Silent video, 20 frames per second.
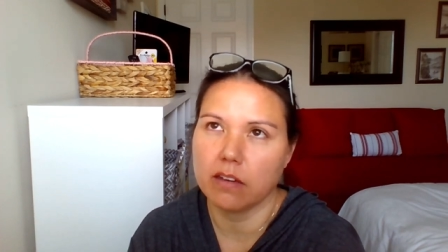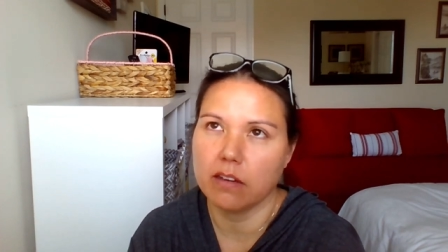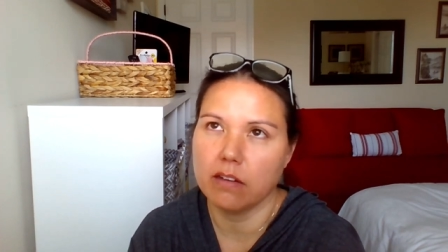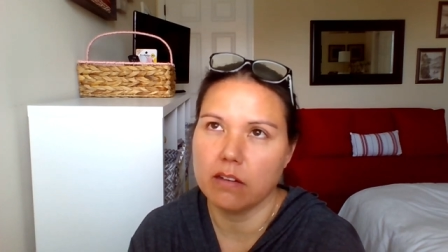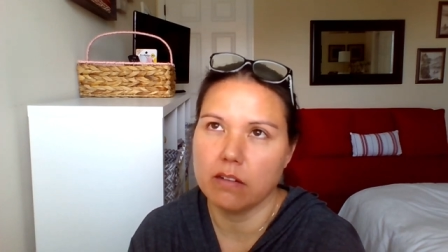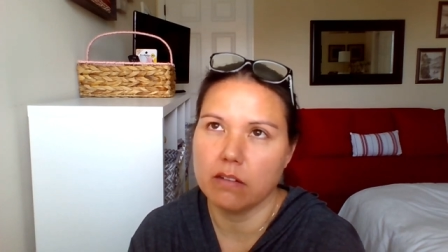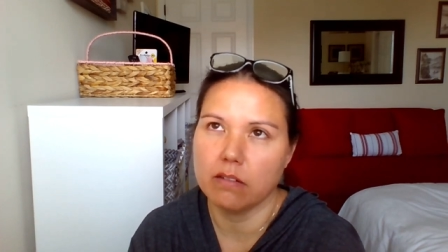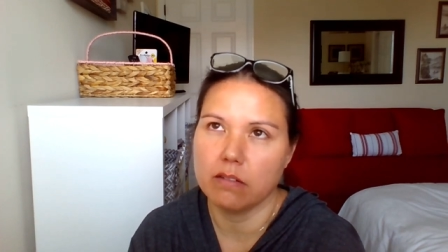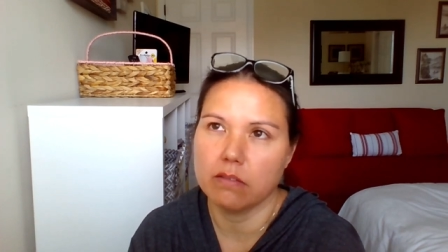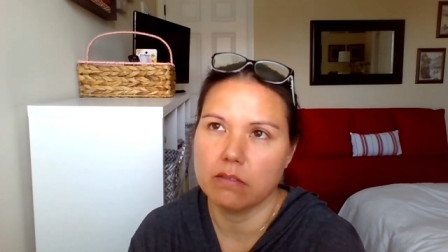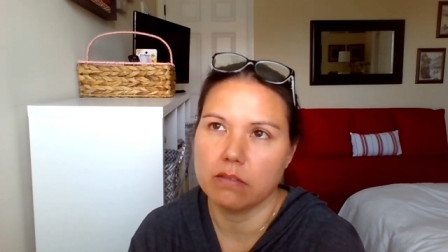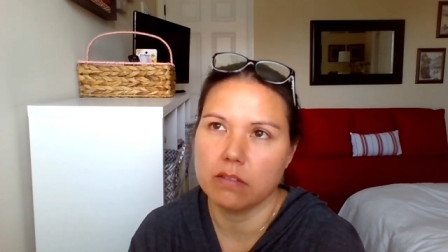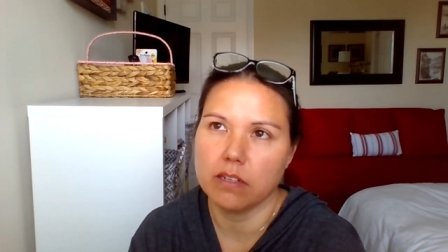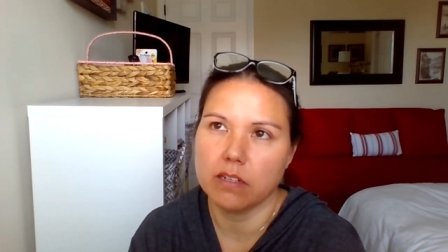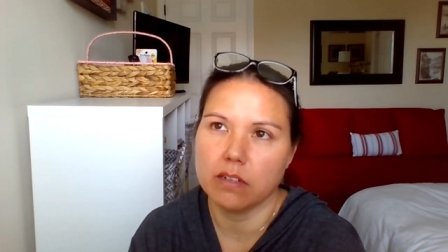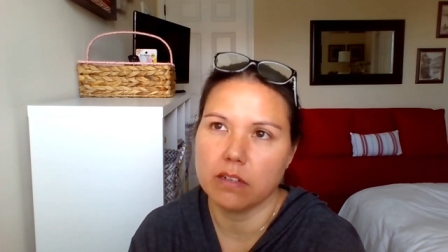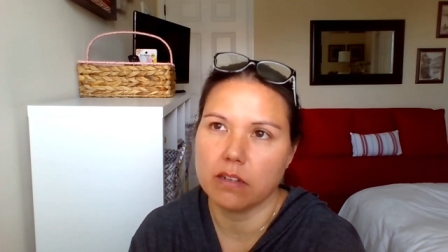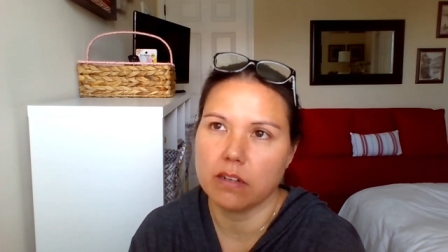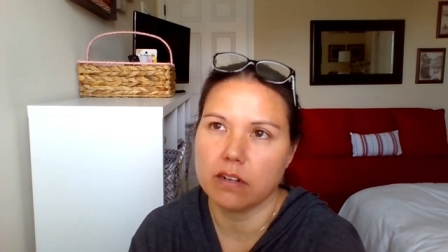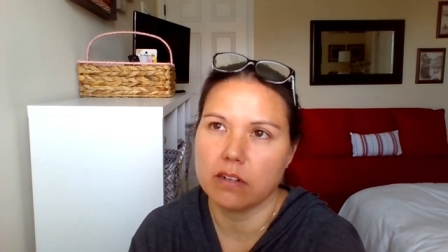oh,
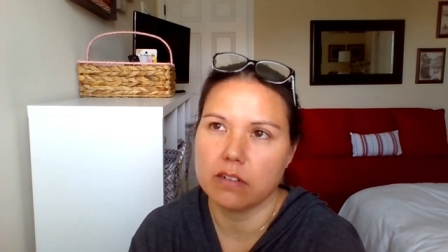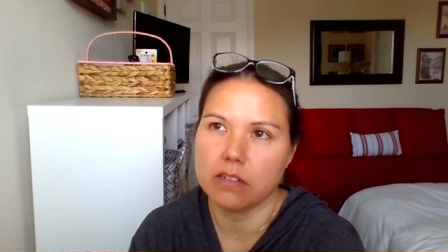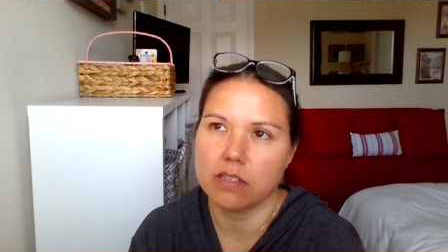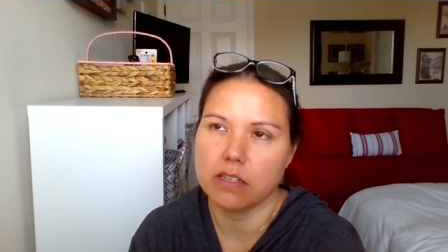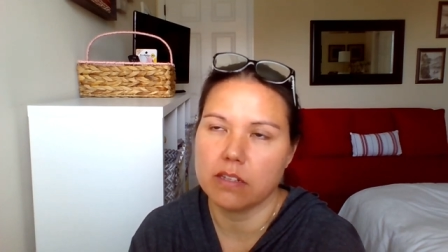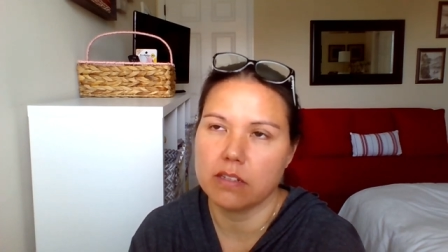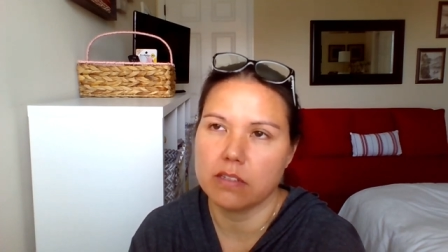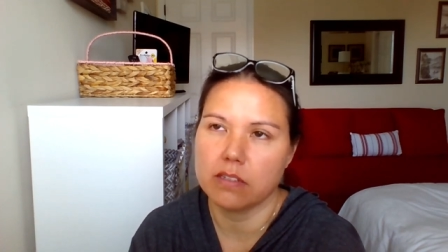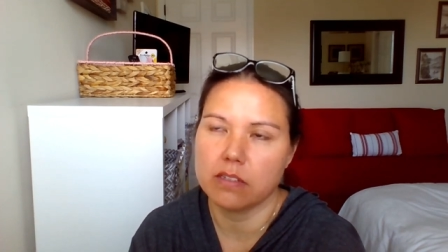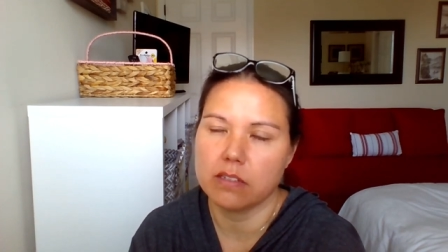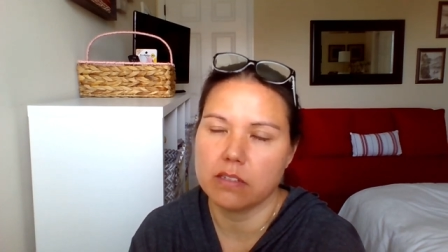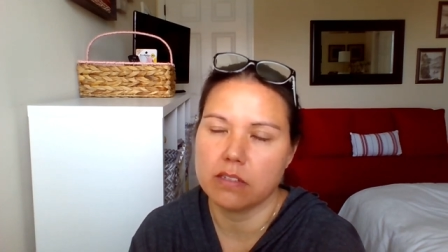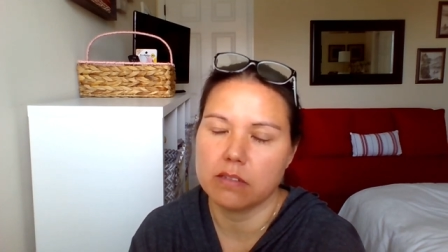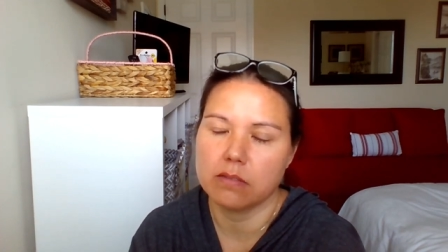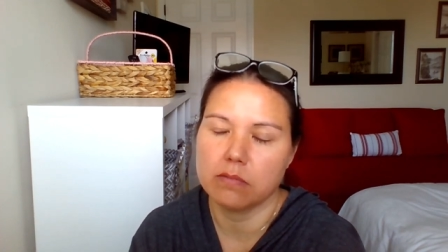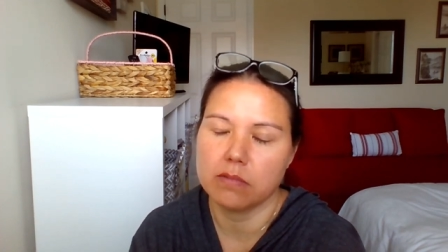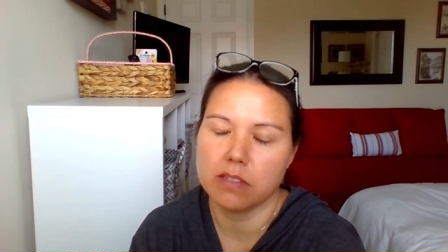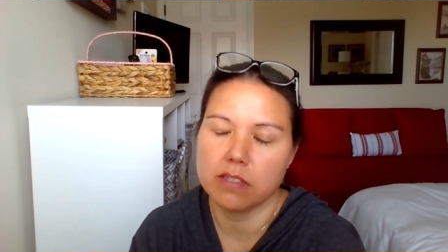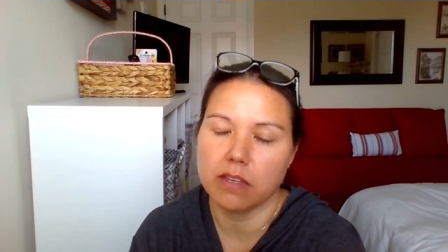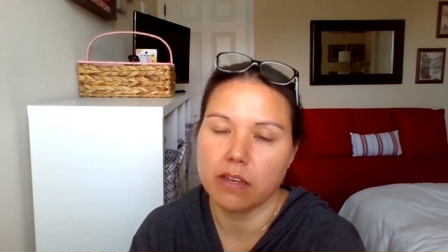look, our son's
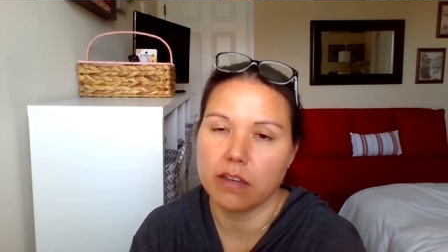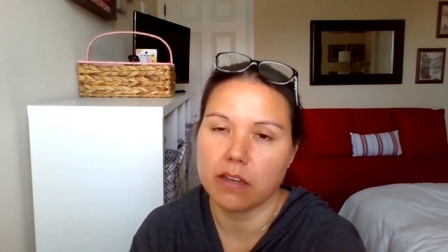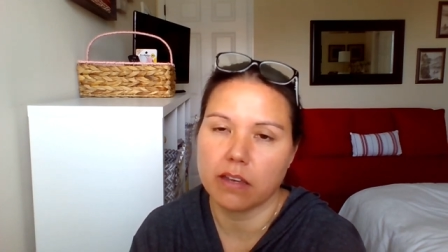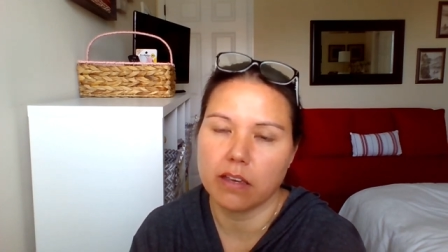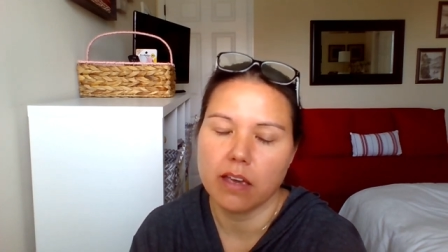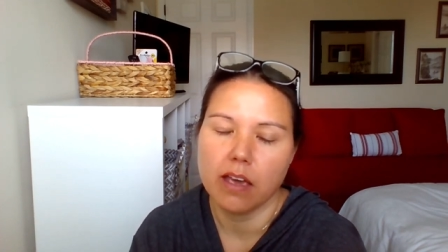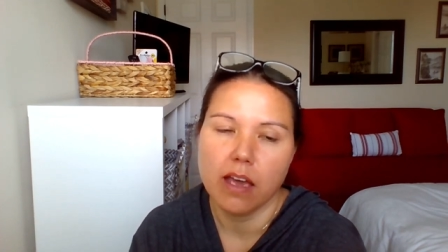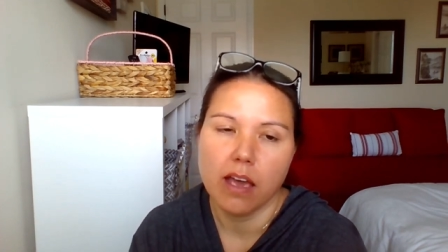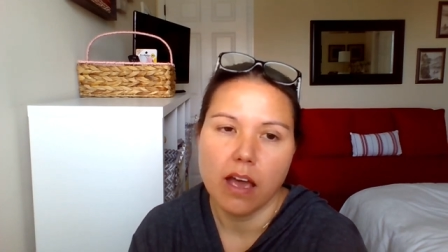sick.